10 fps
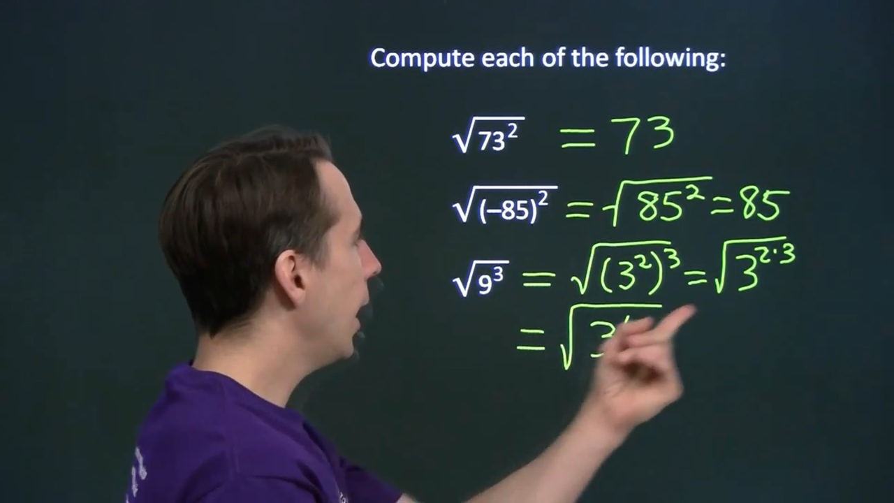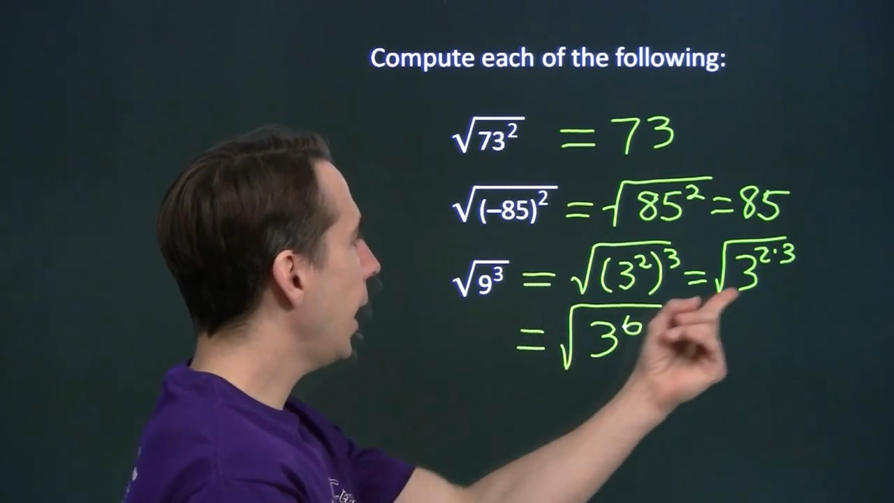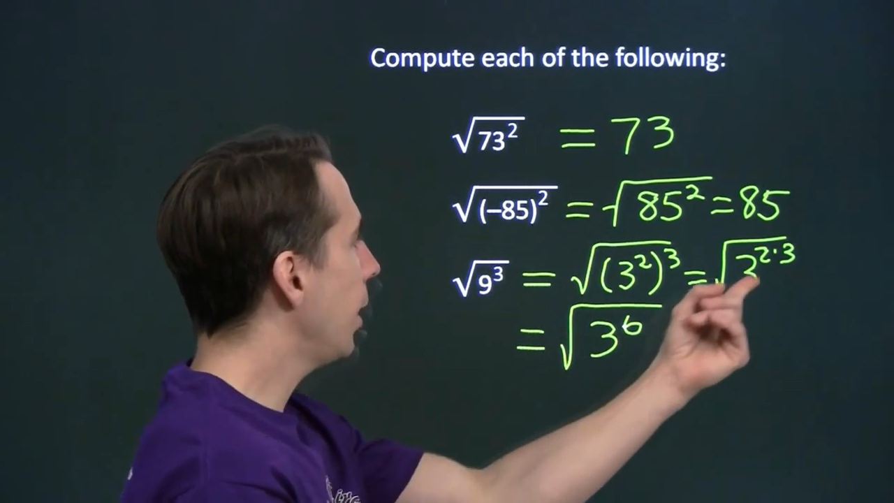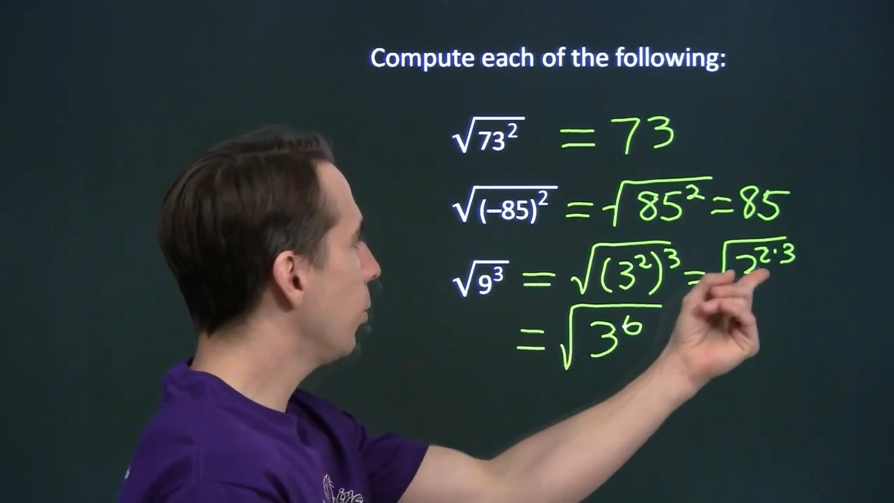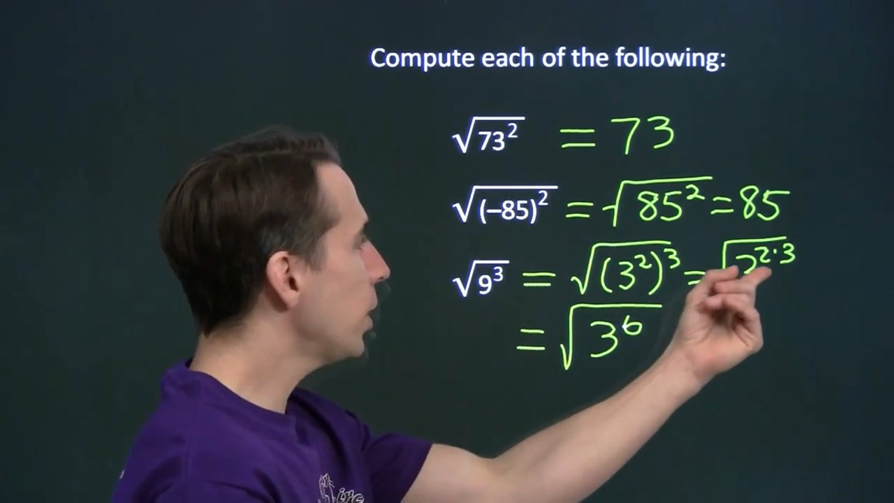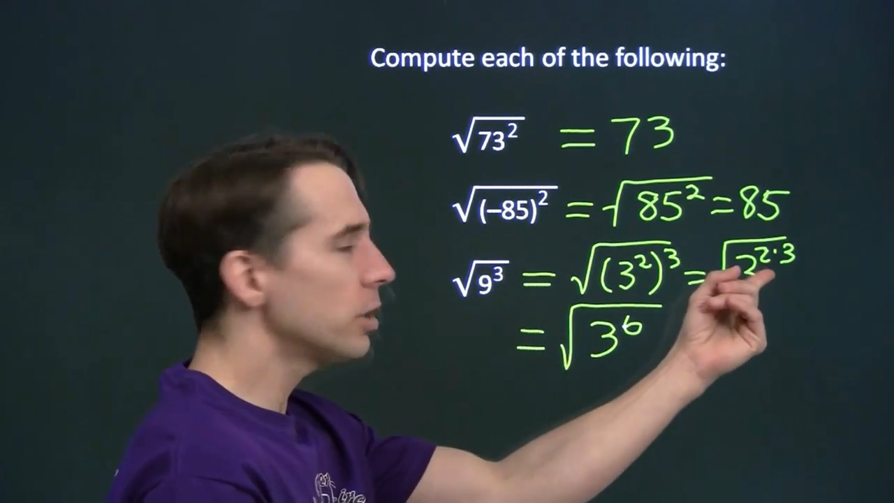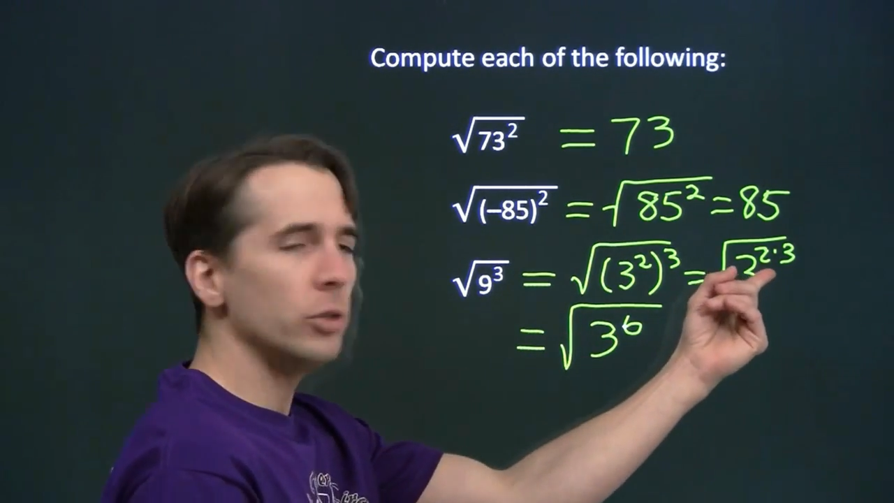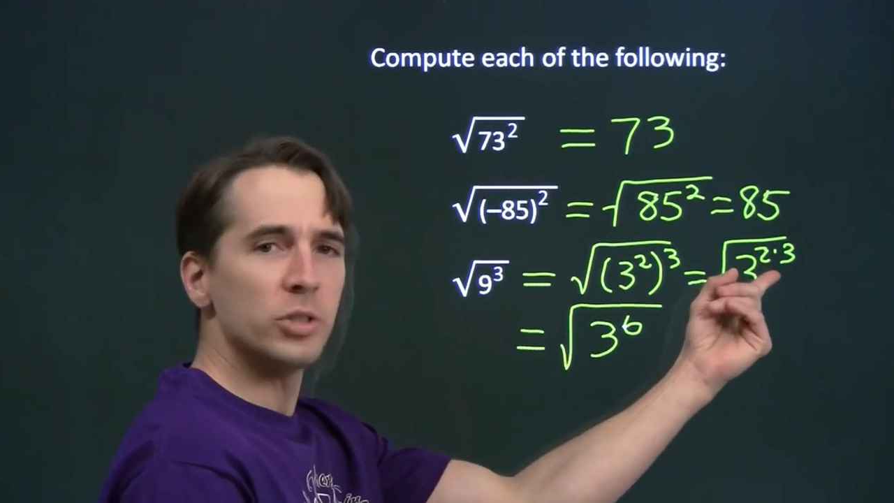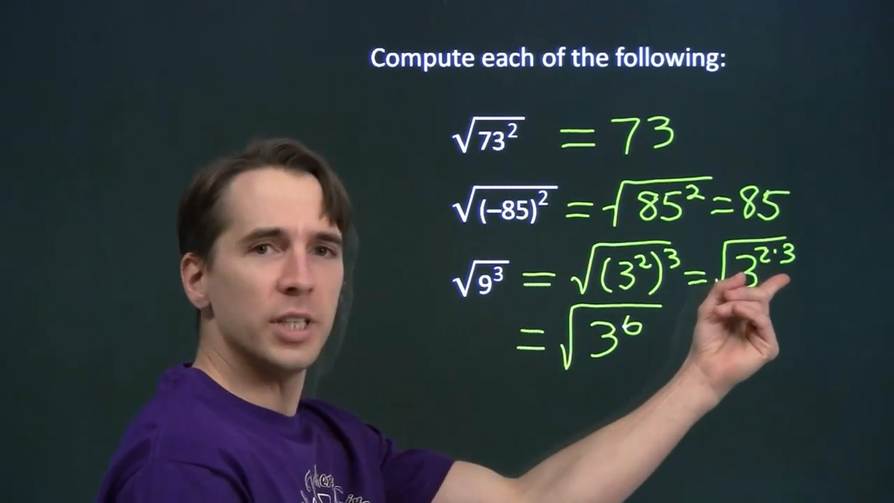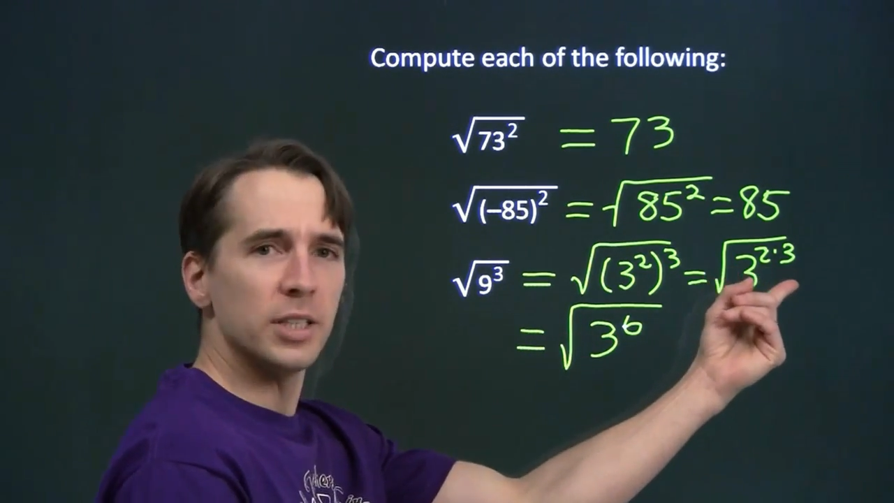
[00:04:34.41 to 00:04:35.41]
Hey, we could
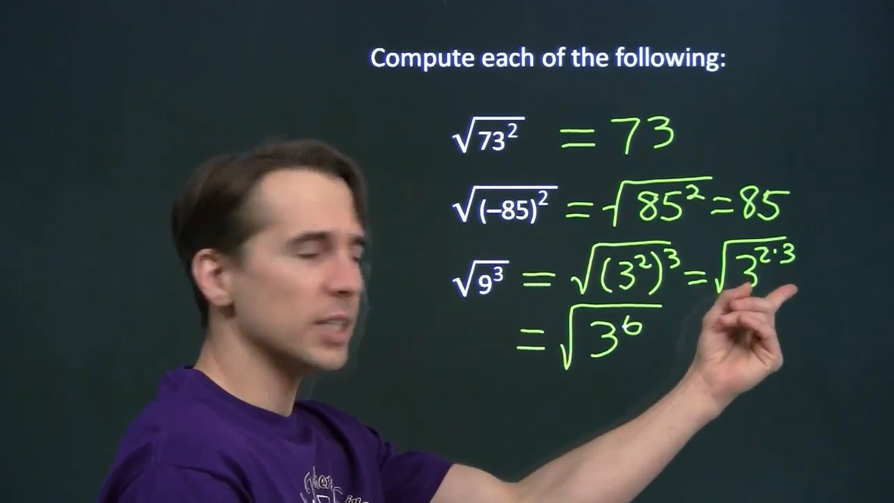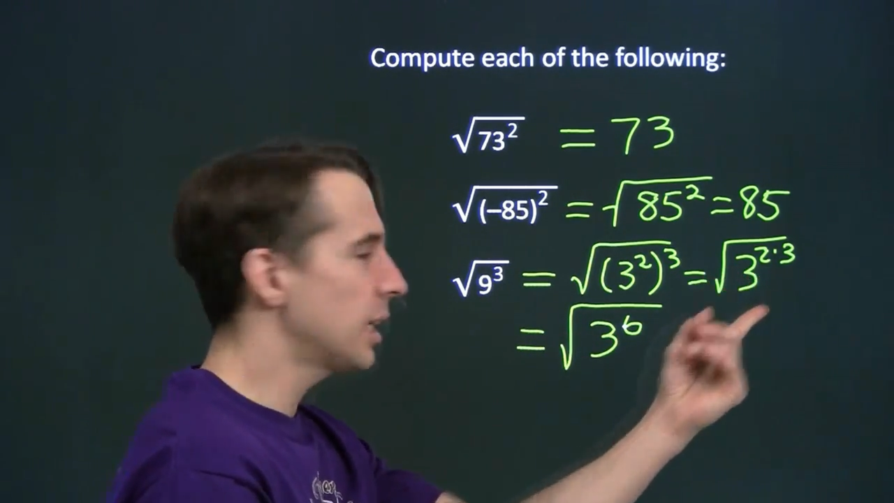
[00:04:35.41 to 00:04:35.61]
use this